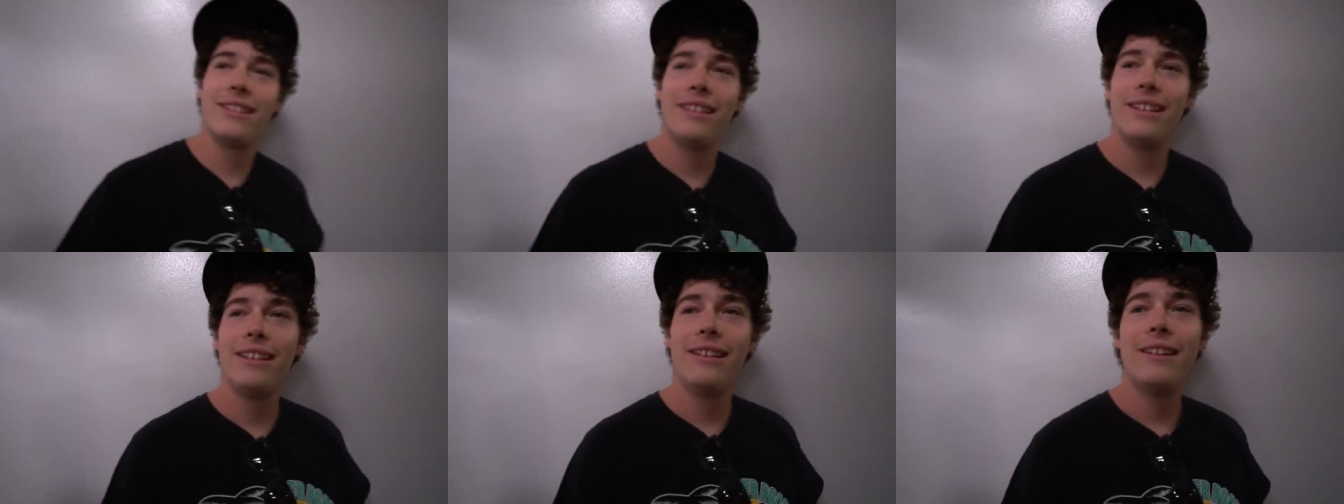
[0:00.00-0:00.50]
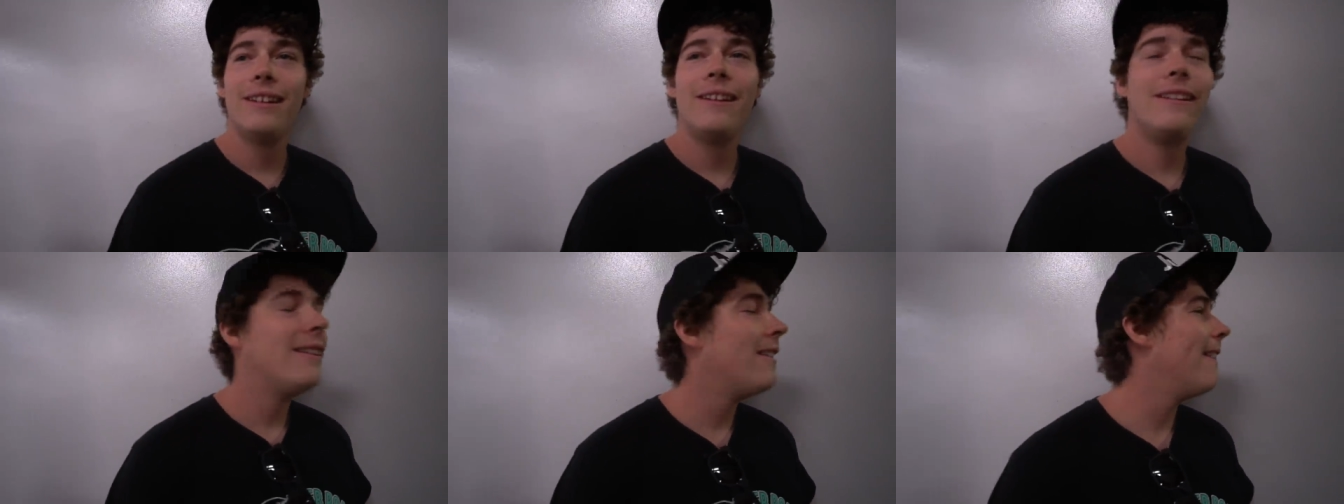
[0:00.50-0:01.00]
you, before, when you
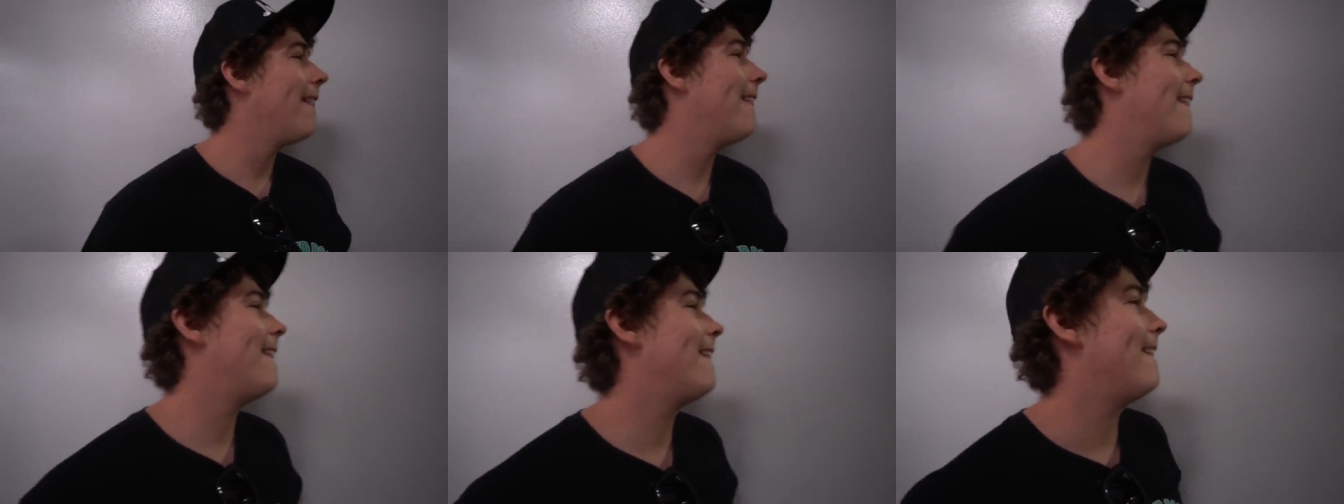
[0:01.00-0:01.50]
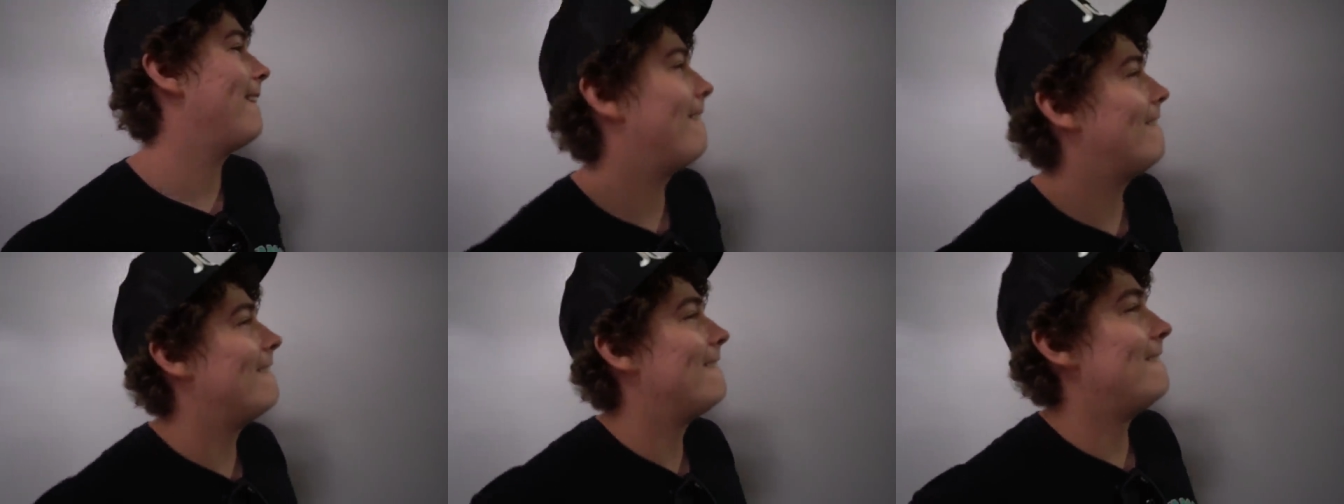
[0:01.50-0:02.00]
were crying, your tears
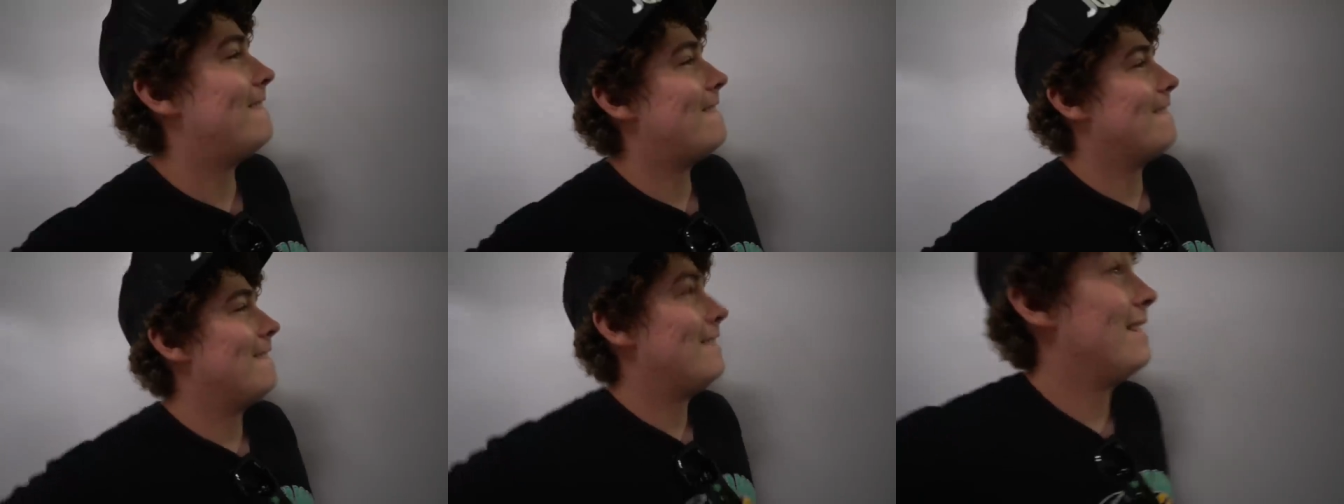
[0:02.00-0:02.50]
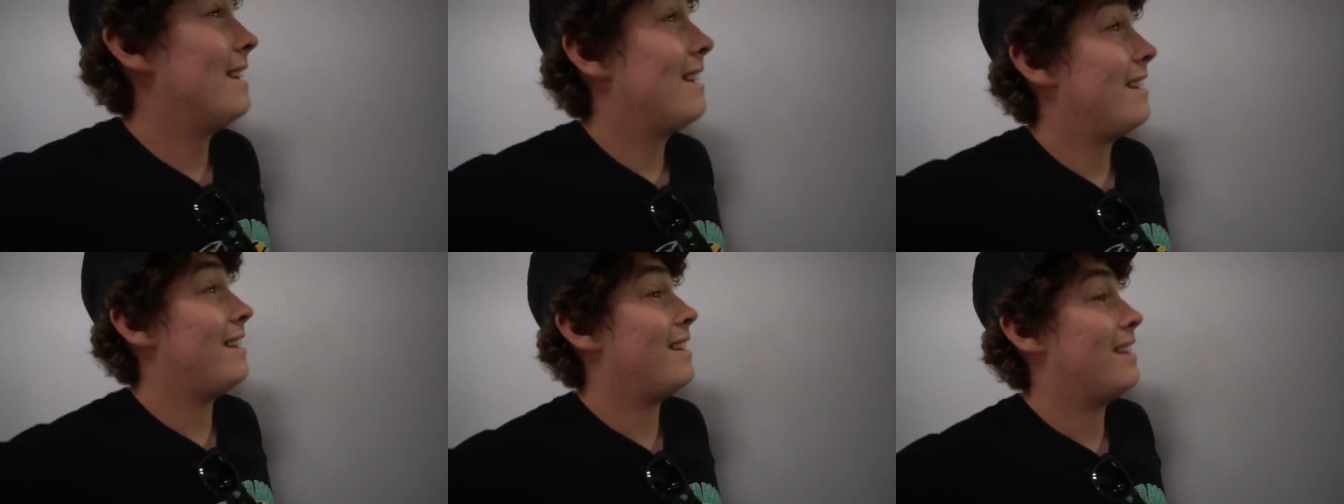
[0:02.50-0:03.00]
translated to
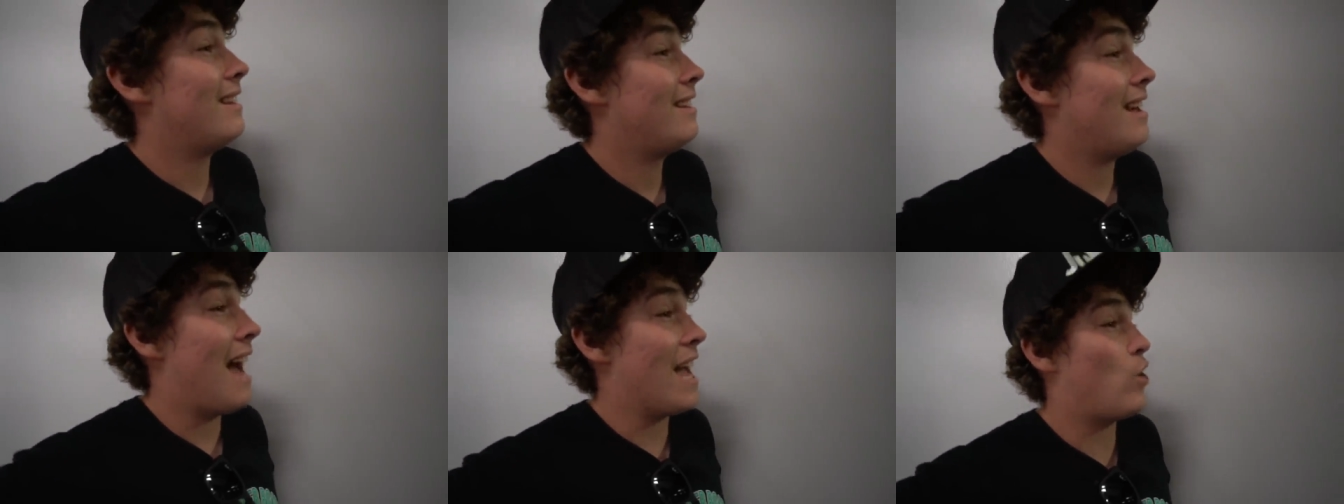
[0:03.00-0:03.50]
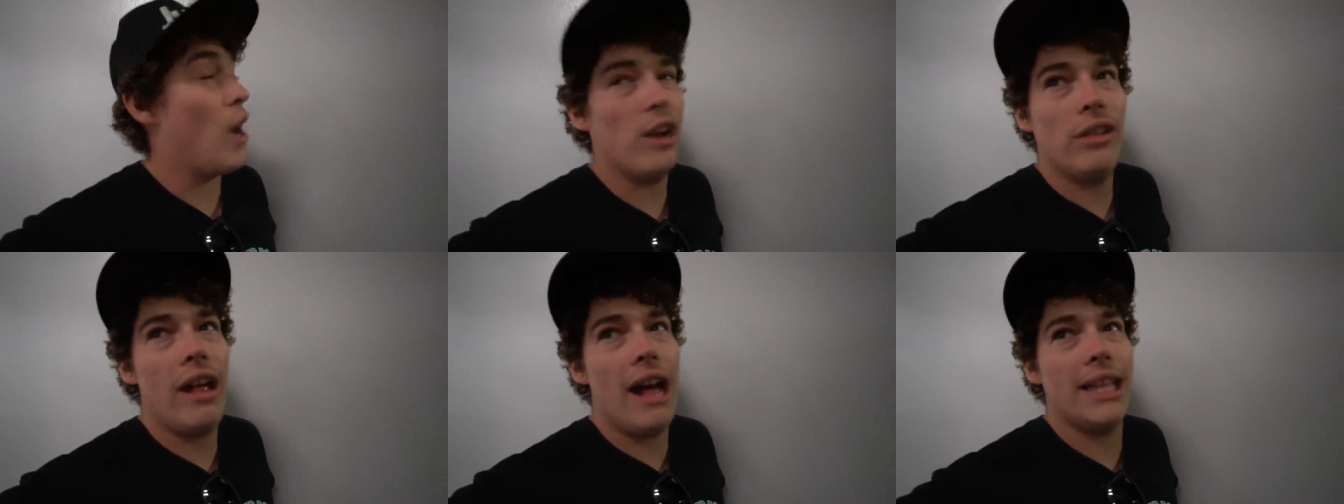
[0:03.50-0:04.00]
rain. I cried
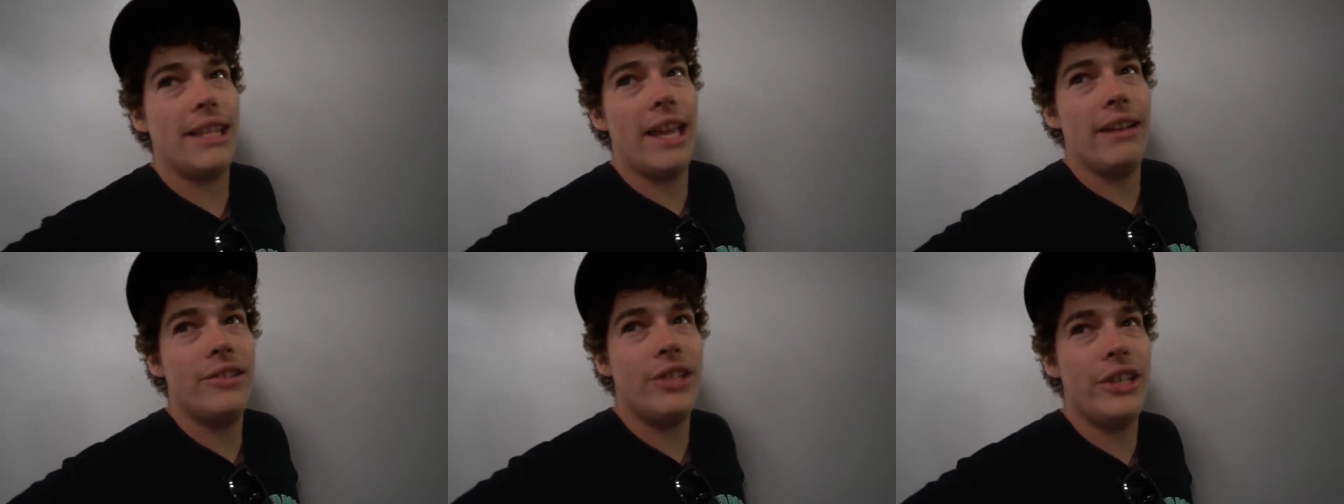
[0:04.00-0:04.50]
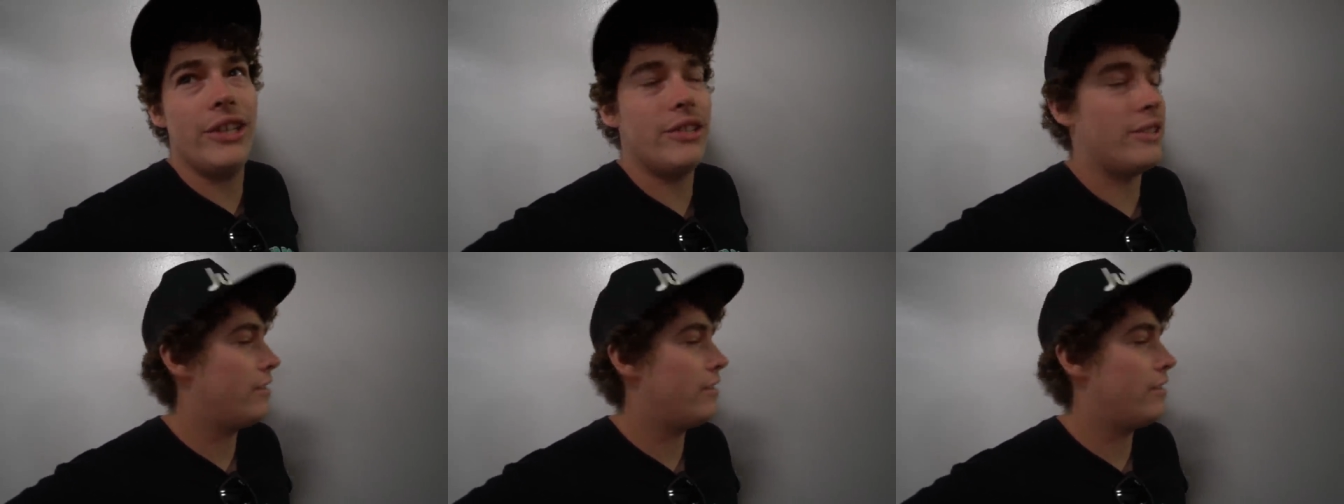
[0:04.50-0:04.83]
a lot then. Yeah.